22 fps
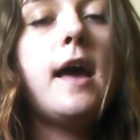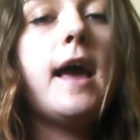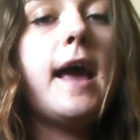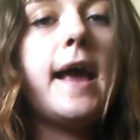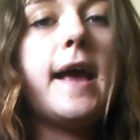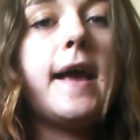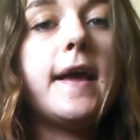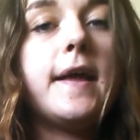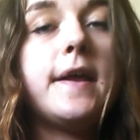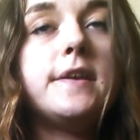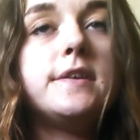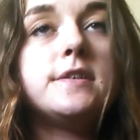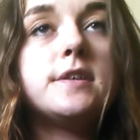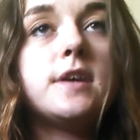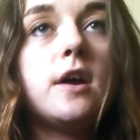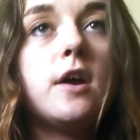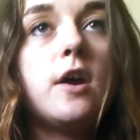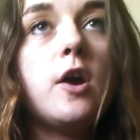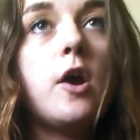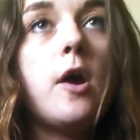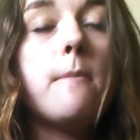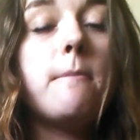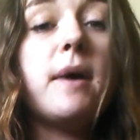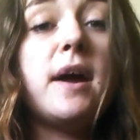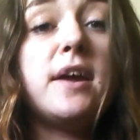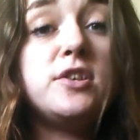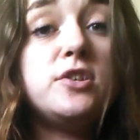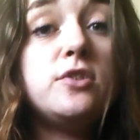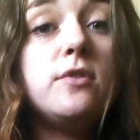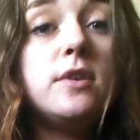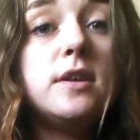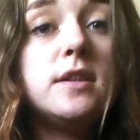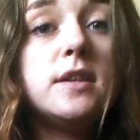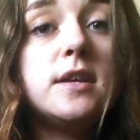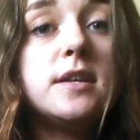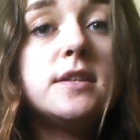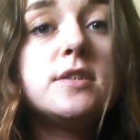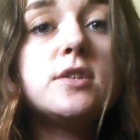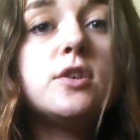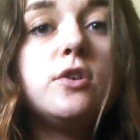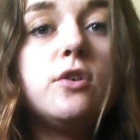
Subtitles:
And by doing this,